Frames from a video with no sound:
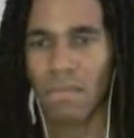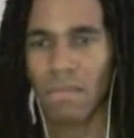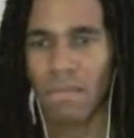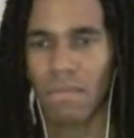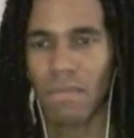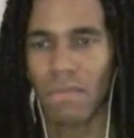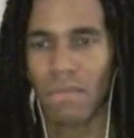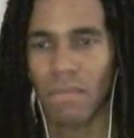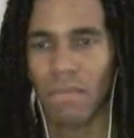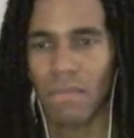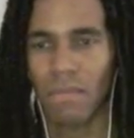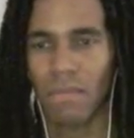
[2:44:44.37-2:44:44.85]

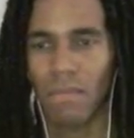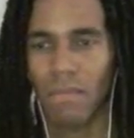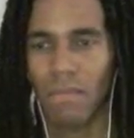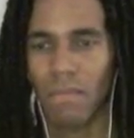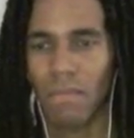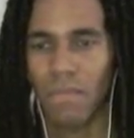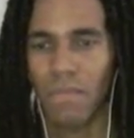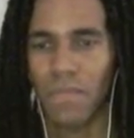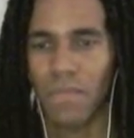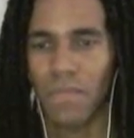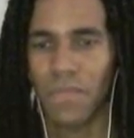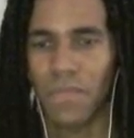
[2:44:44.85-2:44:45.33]

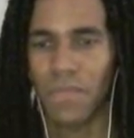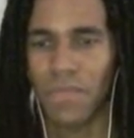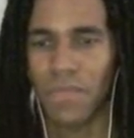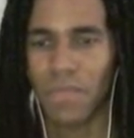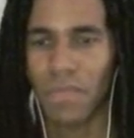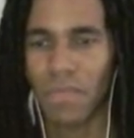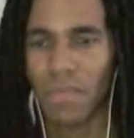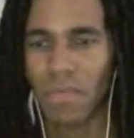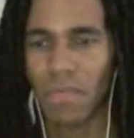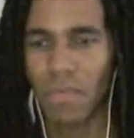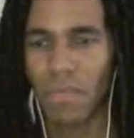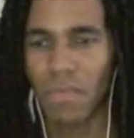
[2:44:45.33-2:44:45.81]

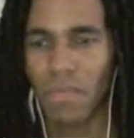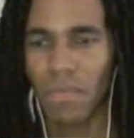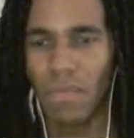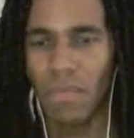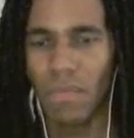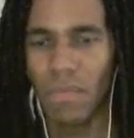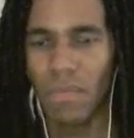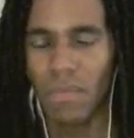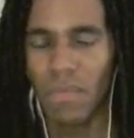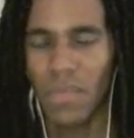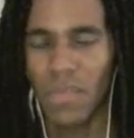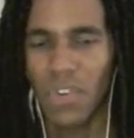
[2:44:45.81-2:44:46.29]

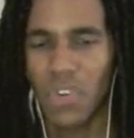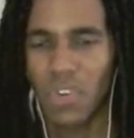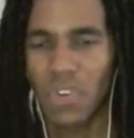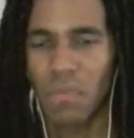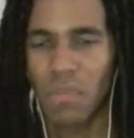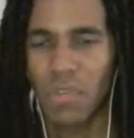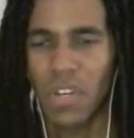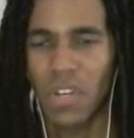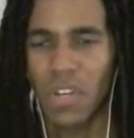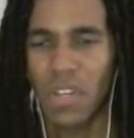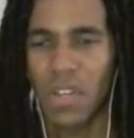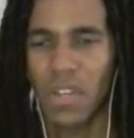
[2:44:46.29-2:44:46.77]
here.
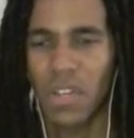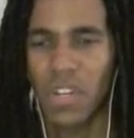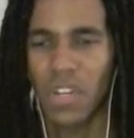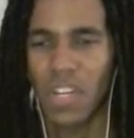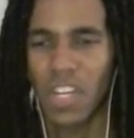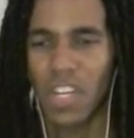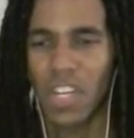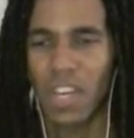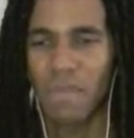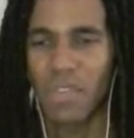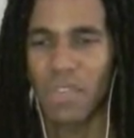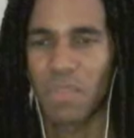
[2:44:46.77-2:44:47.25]
Mushroom challenge
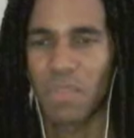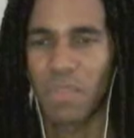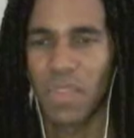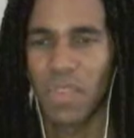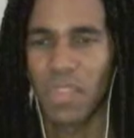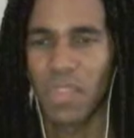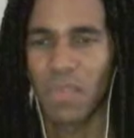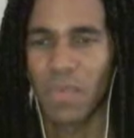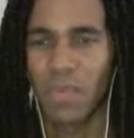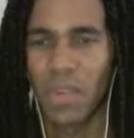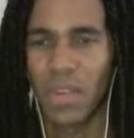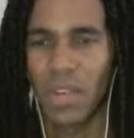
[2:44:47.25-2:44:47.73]
time, spin
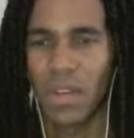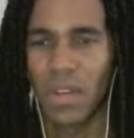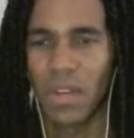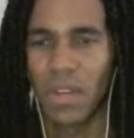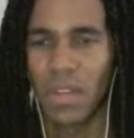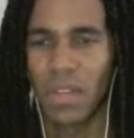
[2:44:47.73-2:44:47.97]
the wheel.